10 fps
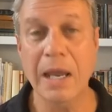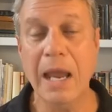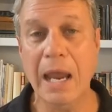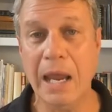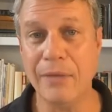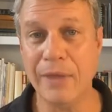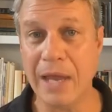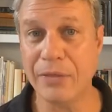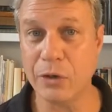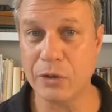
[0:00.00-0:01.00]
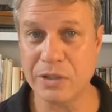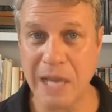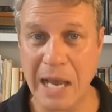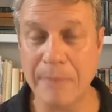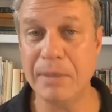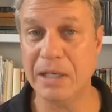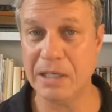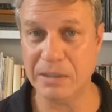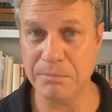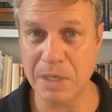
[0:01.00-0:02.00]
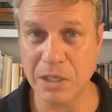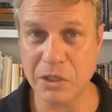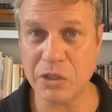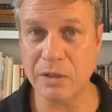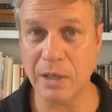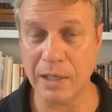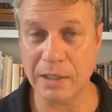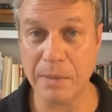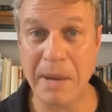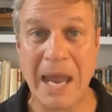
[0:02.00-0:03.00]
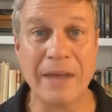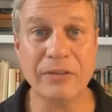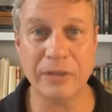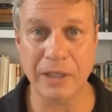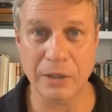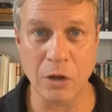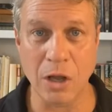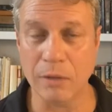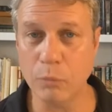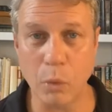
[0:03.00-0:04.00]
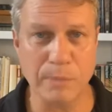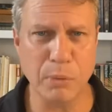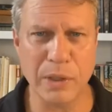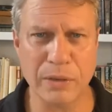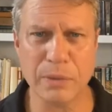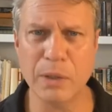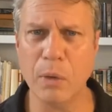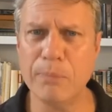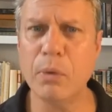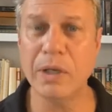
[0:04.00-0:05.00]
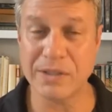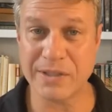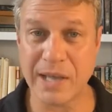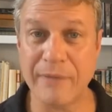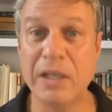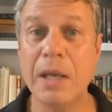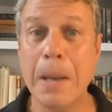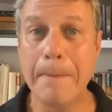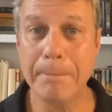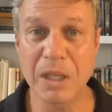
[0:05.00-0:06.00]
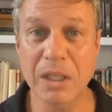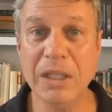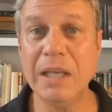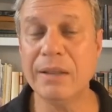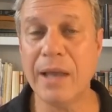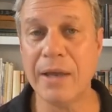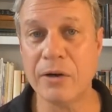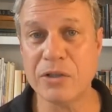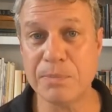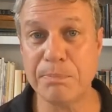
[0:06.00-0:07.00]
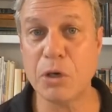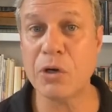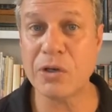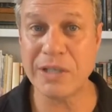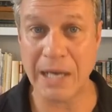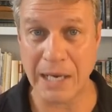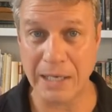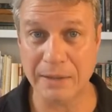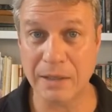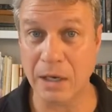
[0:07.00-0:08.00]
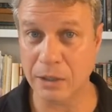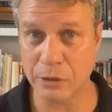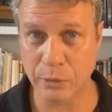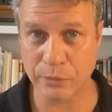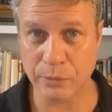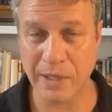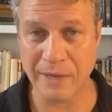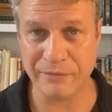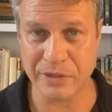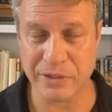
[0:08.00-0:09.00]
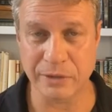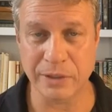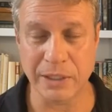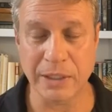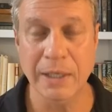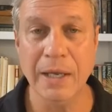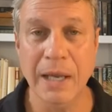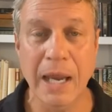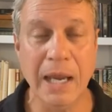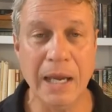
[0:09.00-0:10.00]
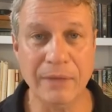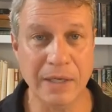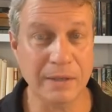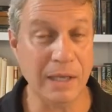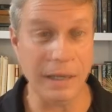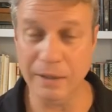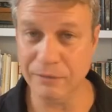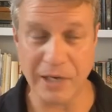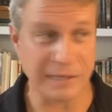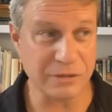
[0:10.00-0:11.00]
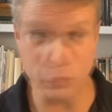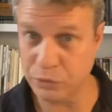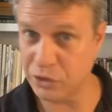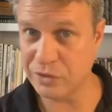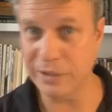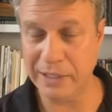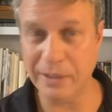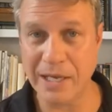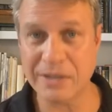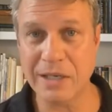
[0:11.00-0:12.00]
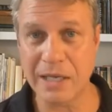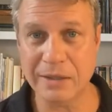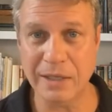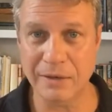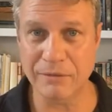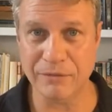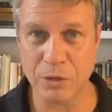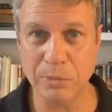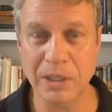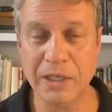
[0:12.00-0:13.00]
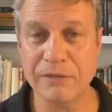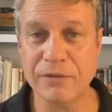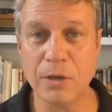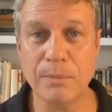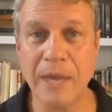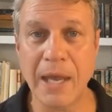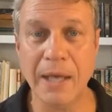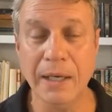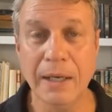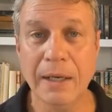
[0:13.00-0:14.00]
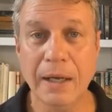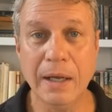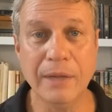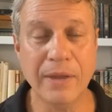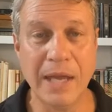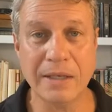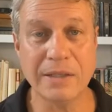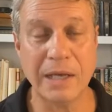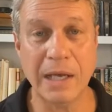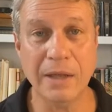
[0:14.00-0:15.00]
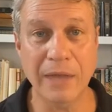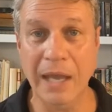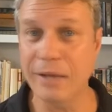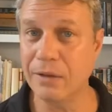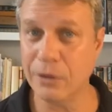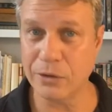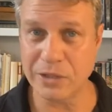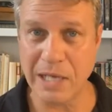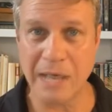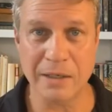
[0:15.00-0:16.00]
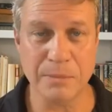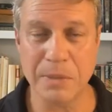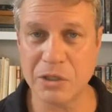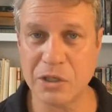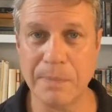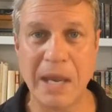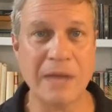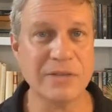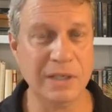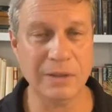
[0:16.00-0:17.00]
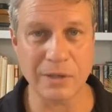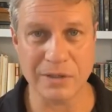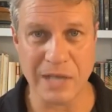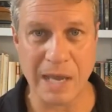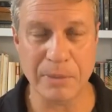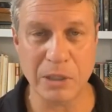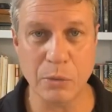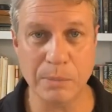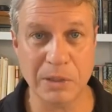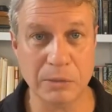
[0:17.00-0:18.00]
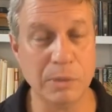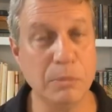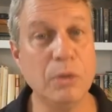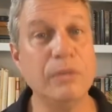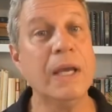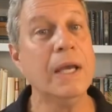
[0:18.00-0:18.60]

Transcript: and that there has not been a diminished capacity at all. 1.3 to 1.7 million letters per day go through that facility, and they, in fact, it was just late last night. They verbally confirmed that uh, that, uh, that there is not a diminished capacity, there has not been equipment removed.